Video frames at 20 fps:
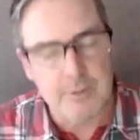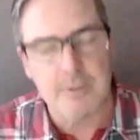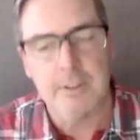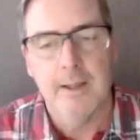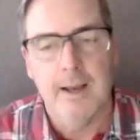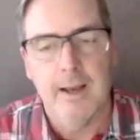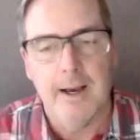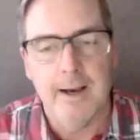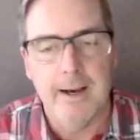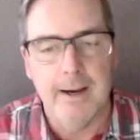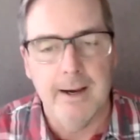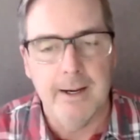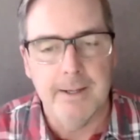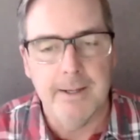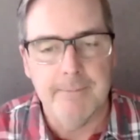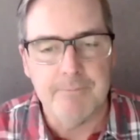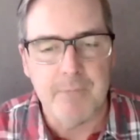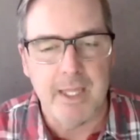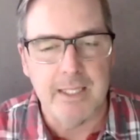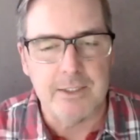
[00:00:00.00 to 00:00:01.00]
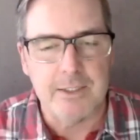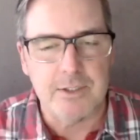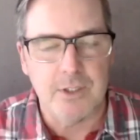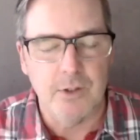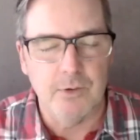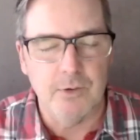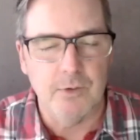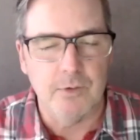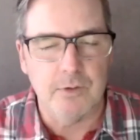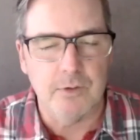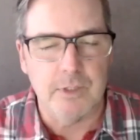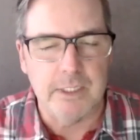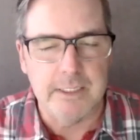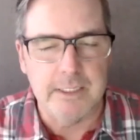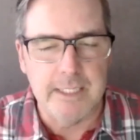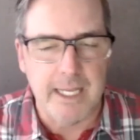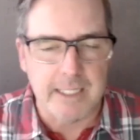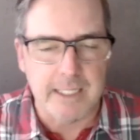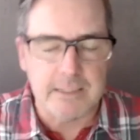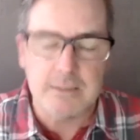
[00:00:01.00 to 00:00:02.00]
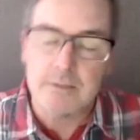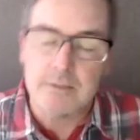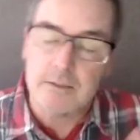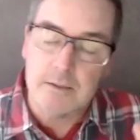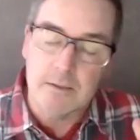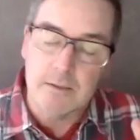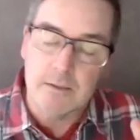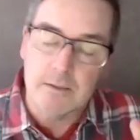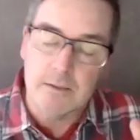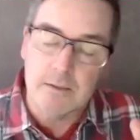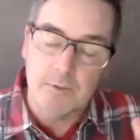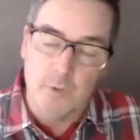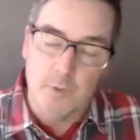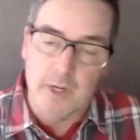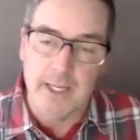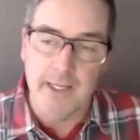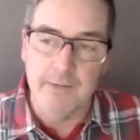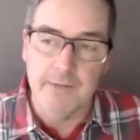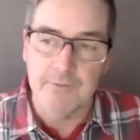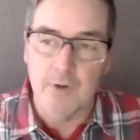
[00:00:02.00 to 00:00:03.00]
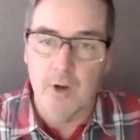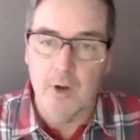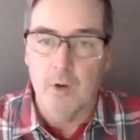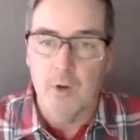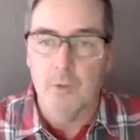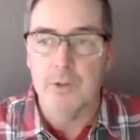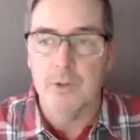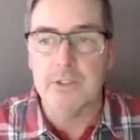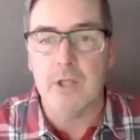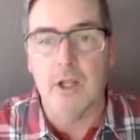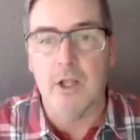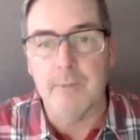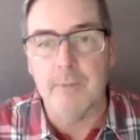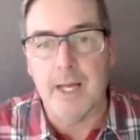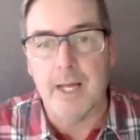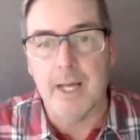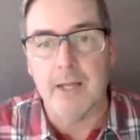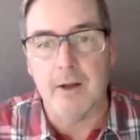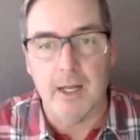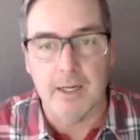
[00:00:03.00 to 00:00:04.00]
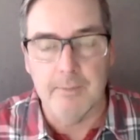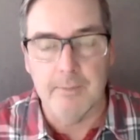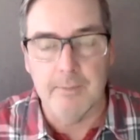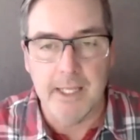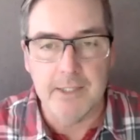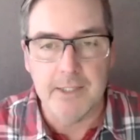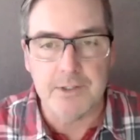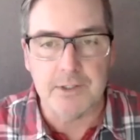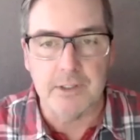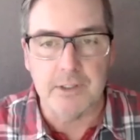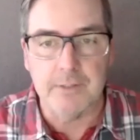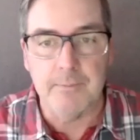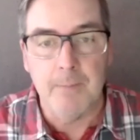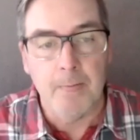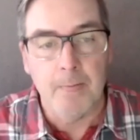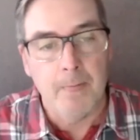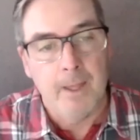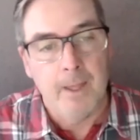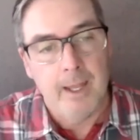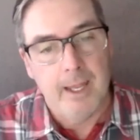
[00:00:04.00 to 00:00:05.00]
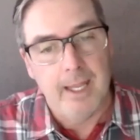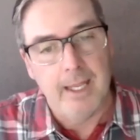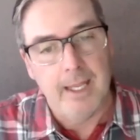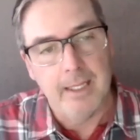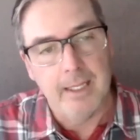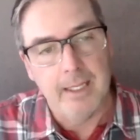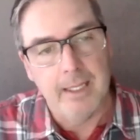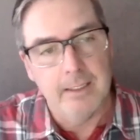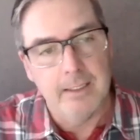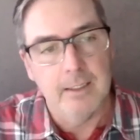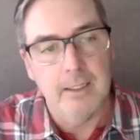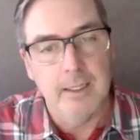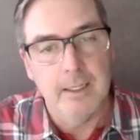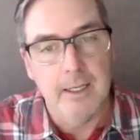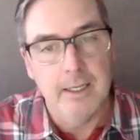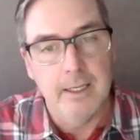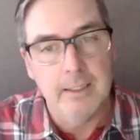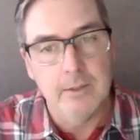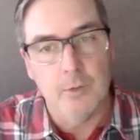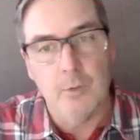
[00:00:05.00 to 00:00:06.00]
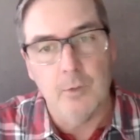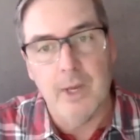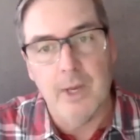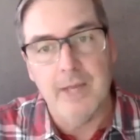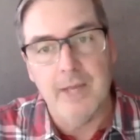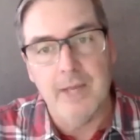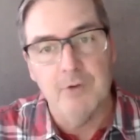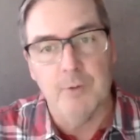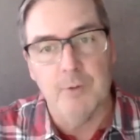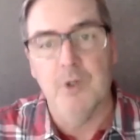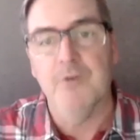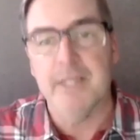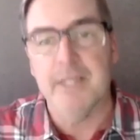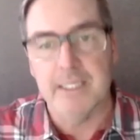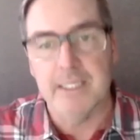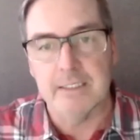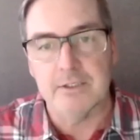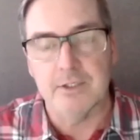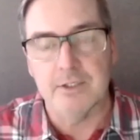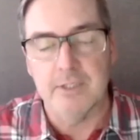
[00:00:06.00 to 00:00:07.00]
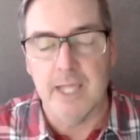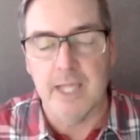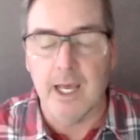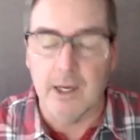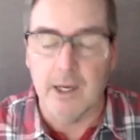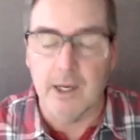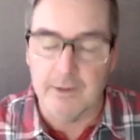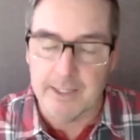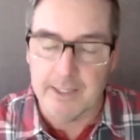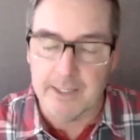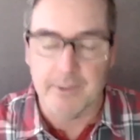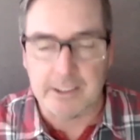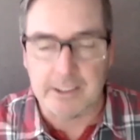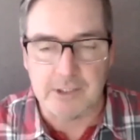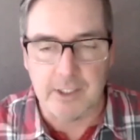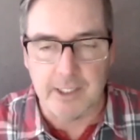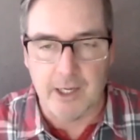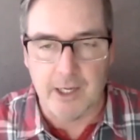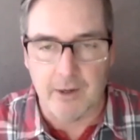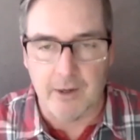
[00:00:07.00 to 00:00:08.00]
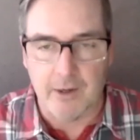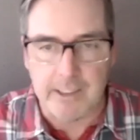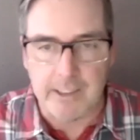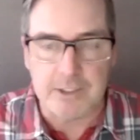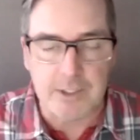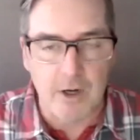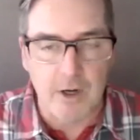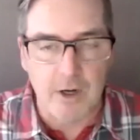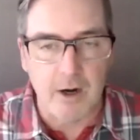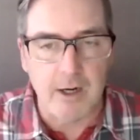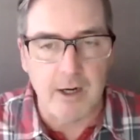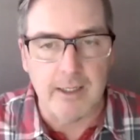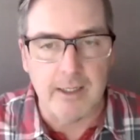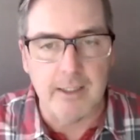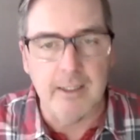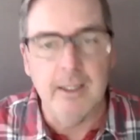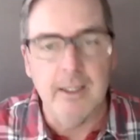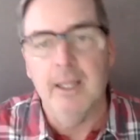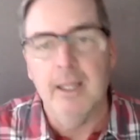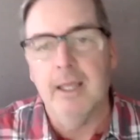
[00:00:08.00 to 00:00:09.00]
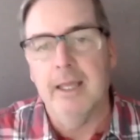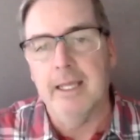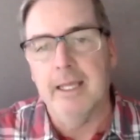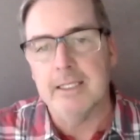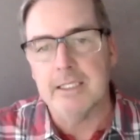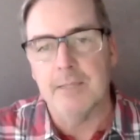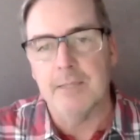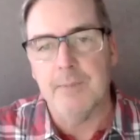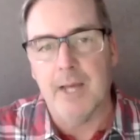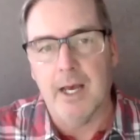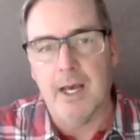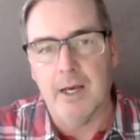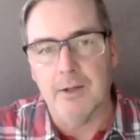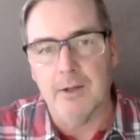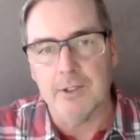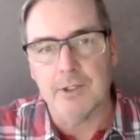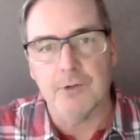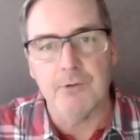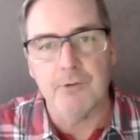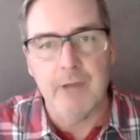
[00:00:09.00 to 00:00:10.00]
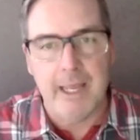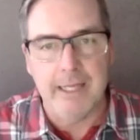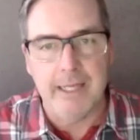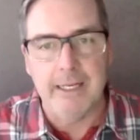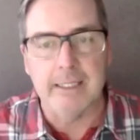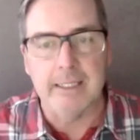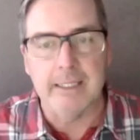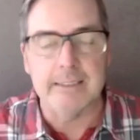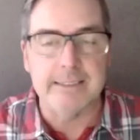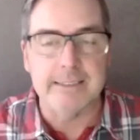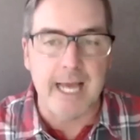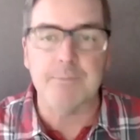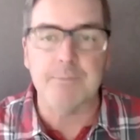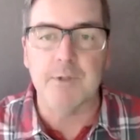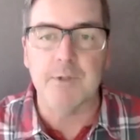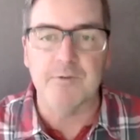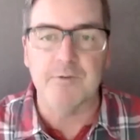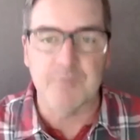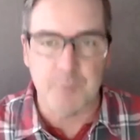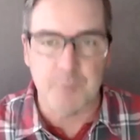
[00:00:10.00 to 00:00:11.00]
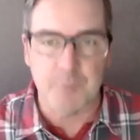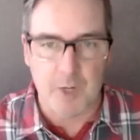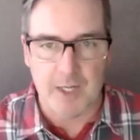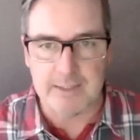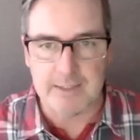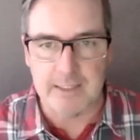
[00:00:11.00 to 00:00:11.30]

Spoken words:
And so the next wave was all about automation. And in the wave we're moving into now that we actually already started, it's about creating adaptive processes.